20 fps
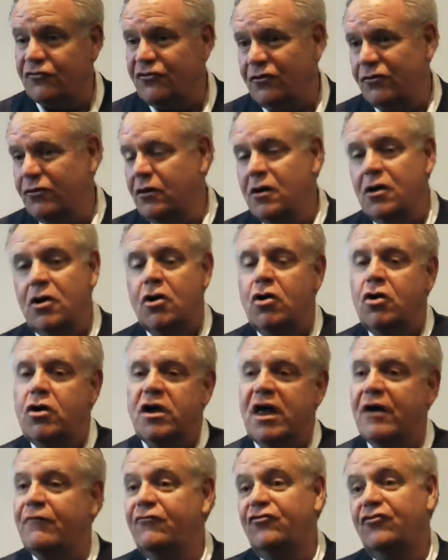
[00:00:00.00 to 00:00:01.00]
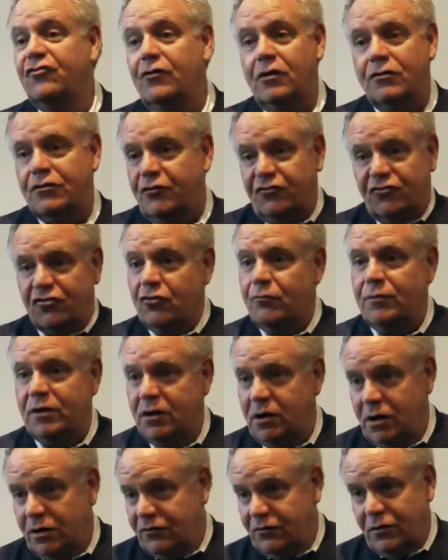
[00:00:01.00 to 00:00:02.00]
So you, you have the
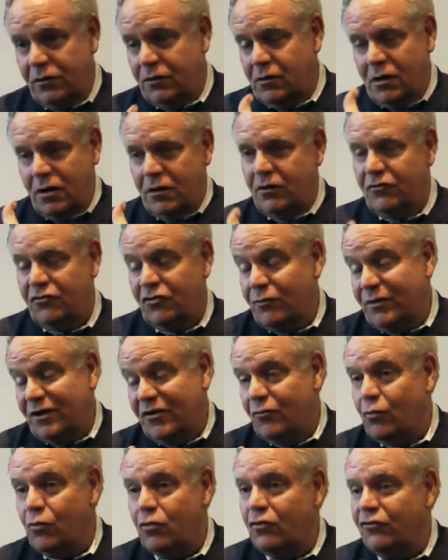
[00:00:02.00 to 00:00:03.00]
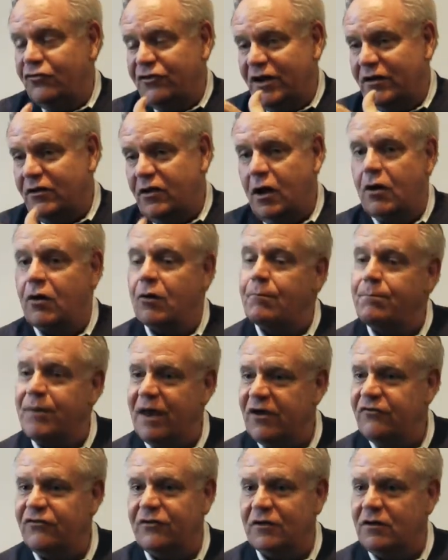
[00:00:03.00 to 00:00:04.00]
Germany, uh, Germany of the world that are
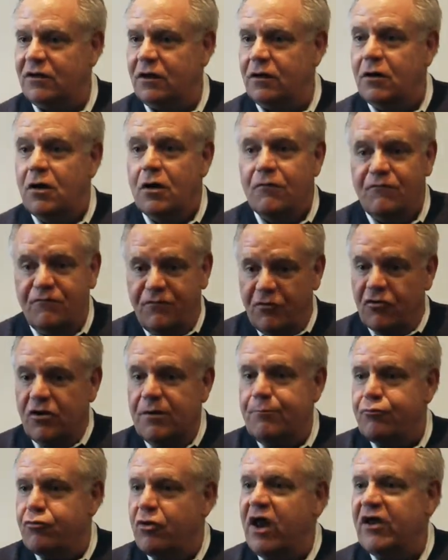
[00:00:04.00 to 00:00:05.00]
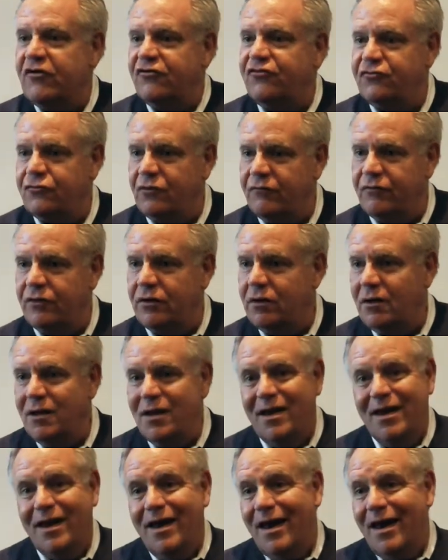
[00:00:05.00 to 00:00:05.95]
basically very branch driven,